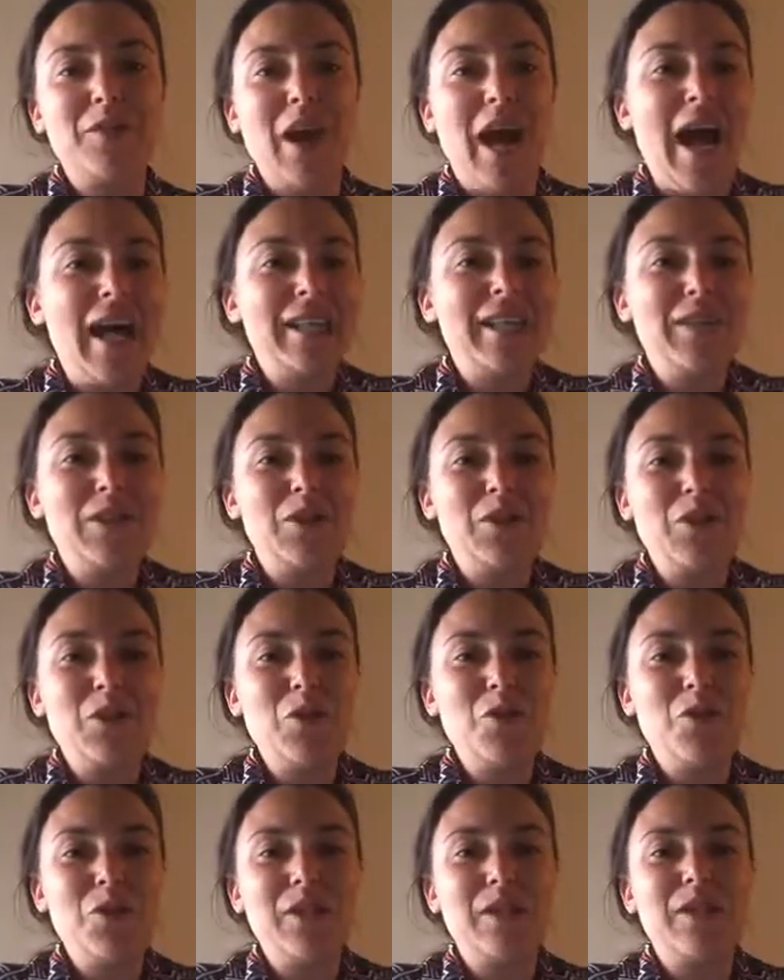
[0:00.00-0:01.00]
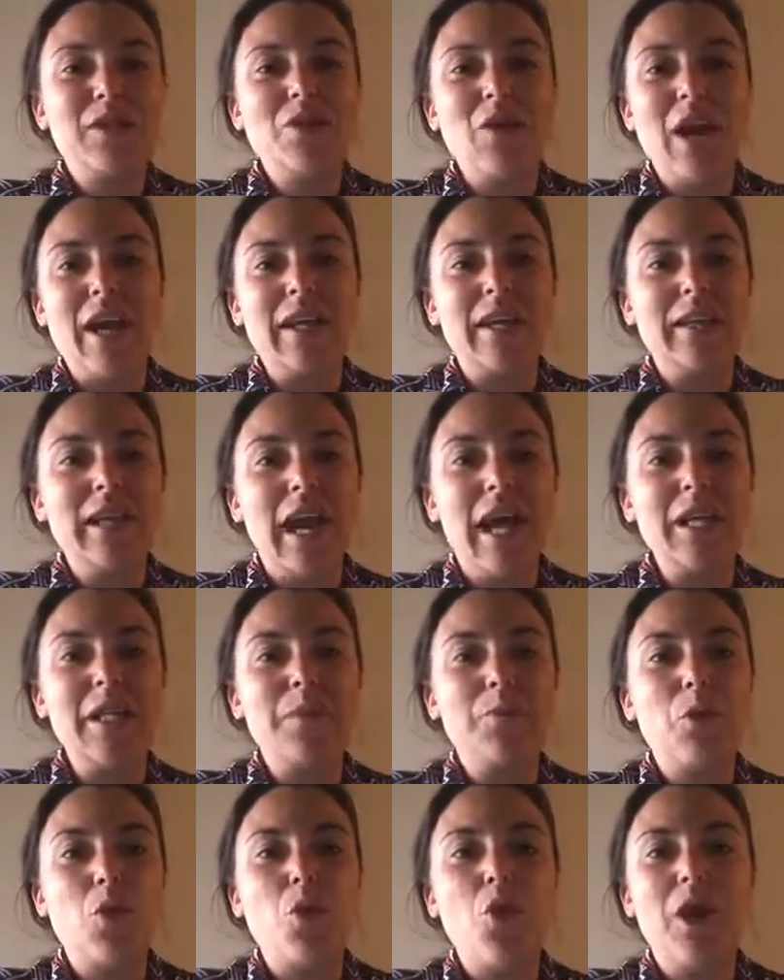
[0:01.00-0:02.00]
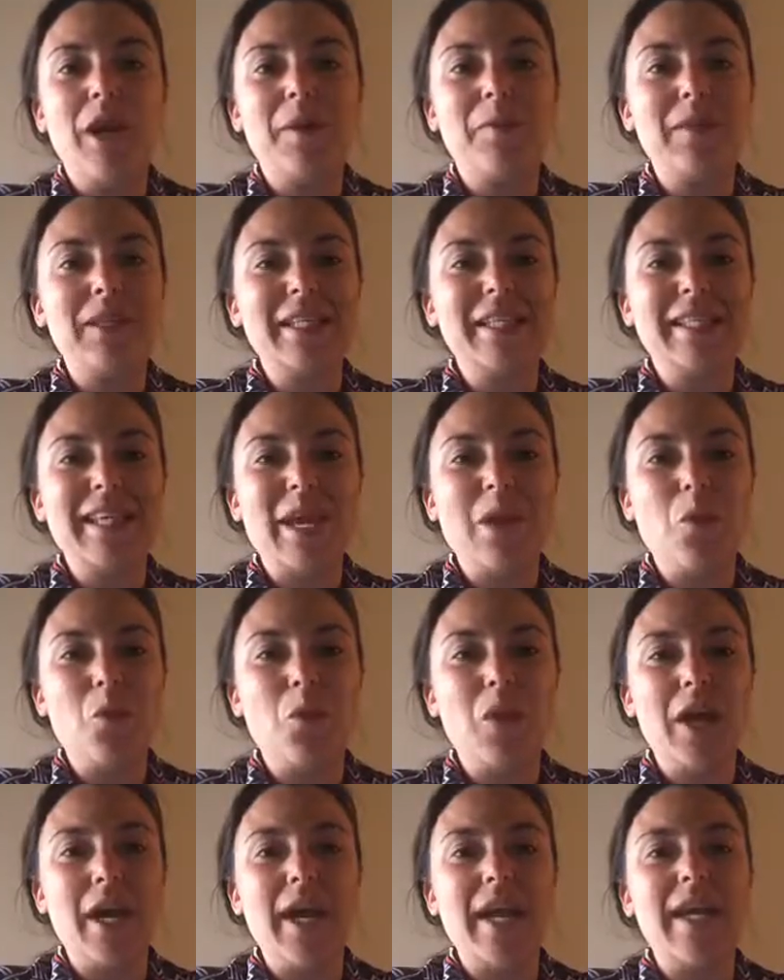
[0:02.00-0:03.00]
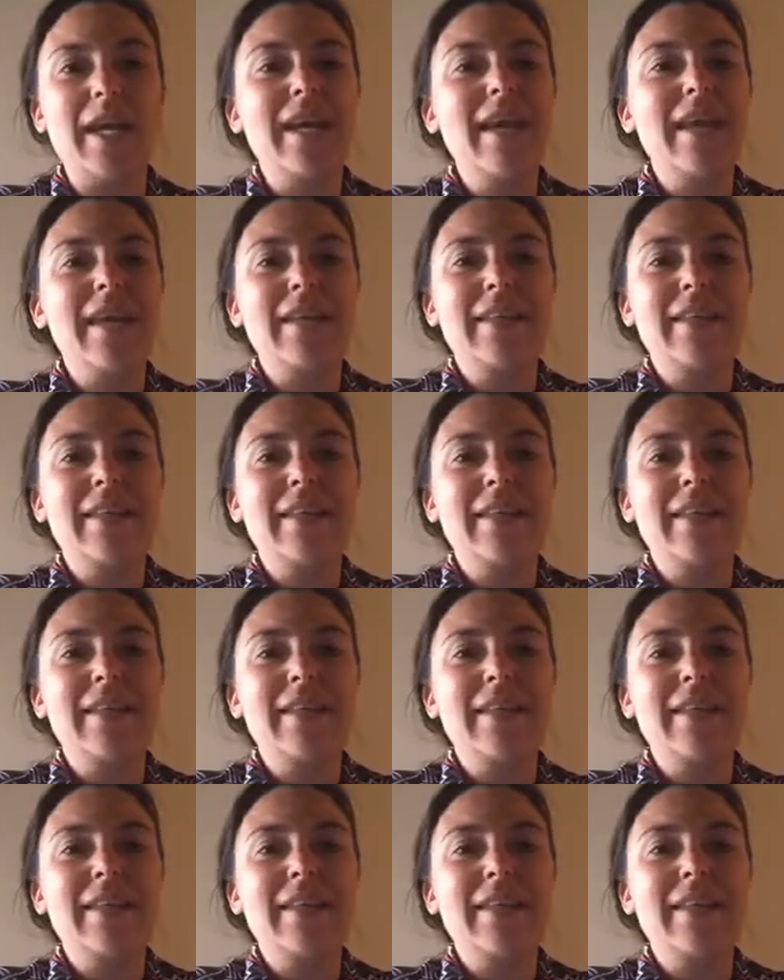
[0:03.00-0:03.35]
asked to do is to analyze poem the same way